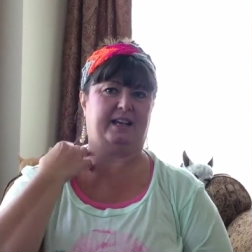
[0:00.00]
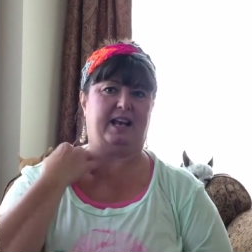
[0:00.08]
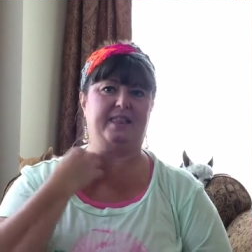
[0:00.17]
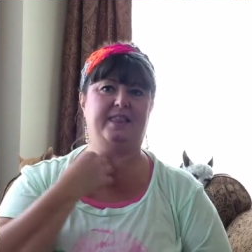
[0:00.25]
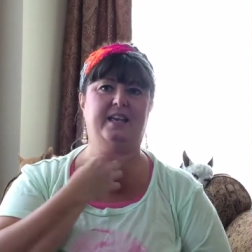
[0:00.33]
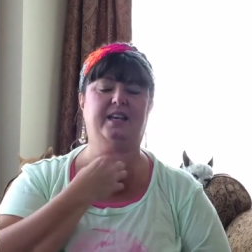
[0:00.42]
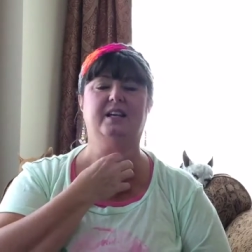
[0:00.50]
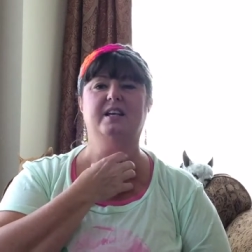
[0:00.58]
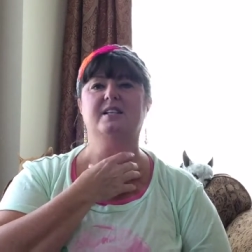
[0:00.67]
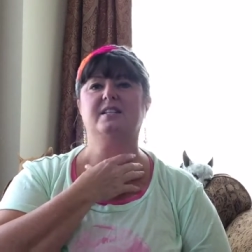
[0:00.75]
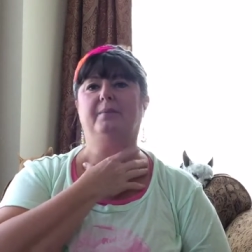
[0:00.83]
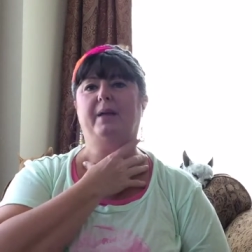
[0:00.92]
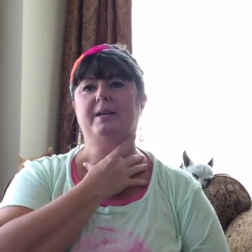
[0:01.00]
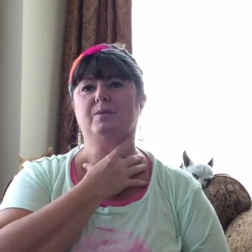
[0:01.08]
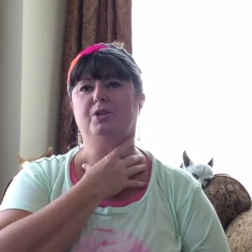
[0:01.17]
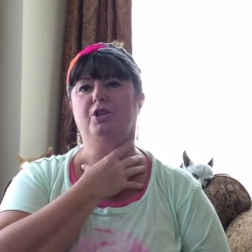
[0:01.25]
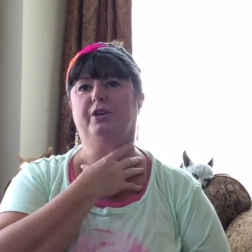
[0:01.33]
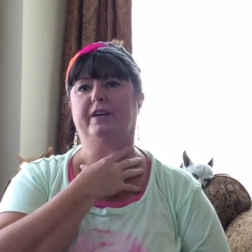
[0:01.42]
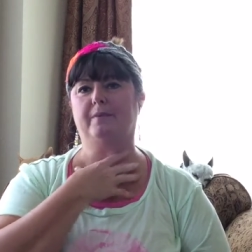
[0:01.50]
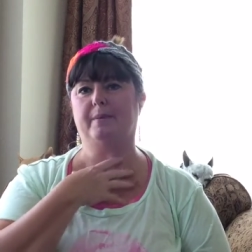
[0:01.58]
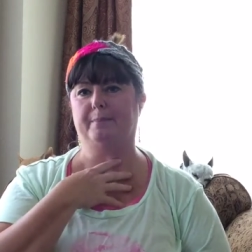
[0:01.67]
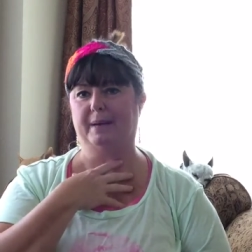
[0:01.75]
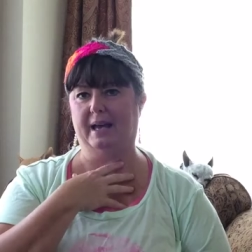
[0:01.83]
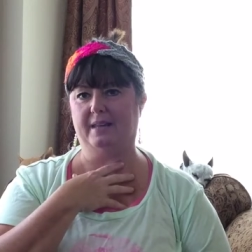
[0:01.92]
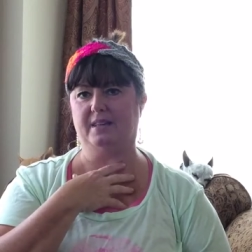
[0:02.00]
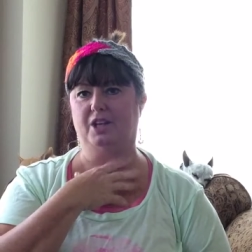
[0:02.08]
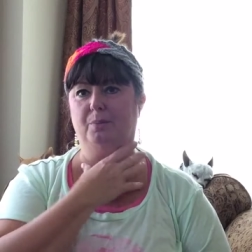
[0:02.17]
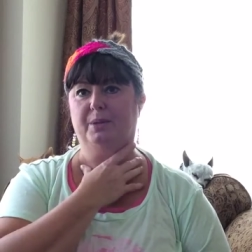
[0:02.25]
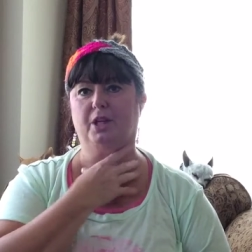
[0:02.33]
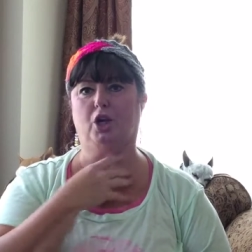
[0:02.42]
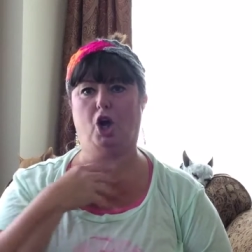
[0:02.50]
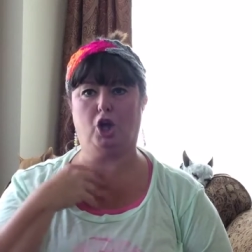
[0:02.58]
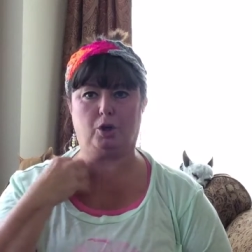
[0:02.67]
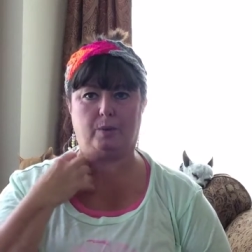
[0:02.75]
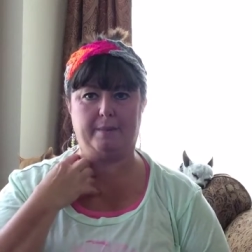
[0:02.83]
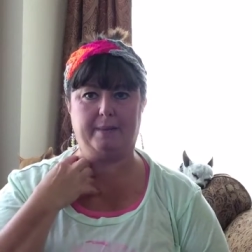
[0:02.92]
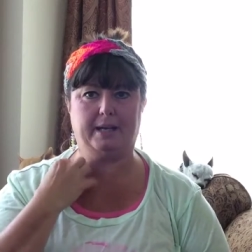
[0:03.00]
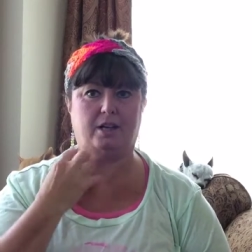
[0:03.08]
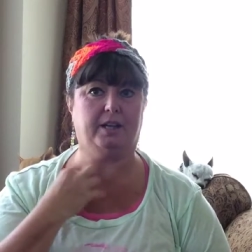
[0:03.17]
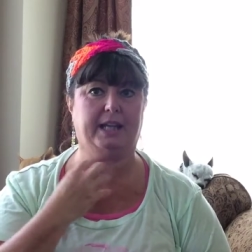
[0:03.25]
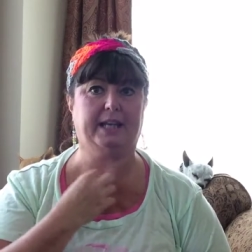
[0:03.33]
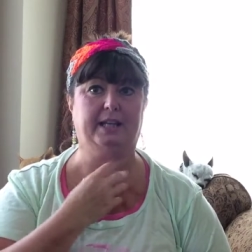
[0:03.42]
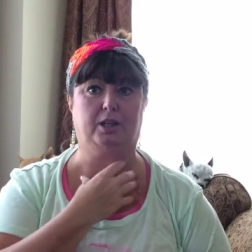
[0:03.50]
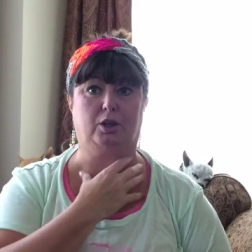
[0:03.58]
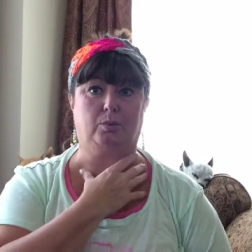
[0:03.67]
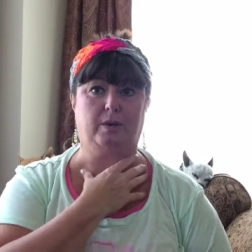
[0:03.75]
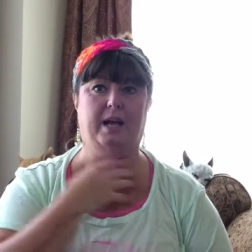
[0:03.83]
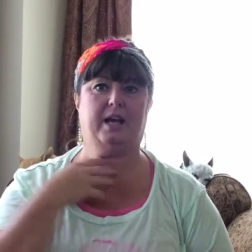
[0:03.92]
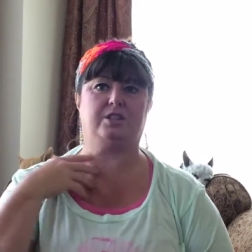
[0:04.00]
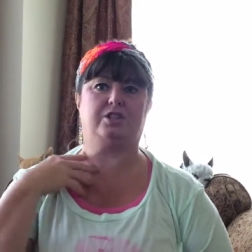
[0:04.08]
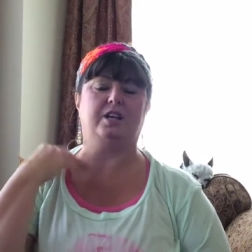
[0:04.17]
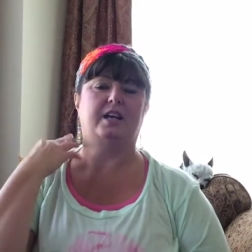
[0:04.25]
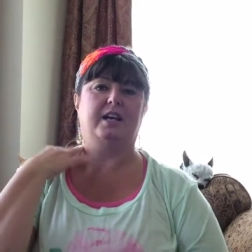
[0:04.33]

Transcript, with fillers: And I think sometimes when you give him a bath and then you put the collar right back on, they get a little rash.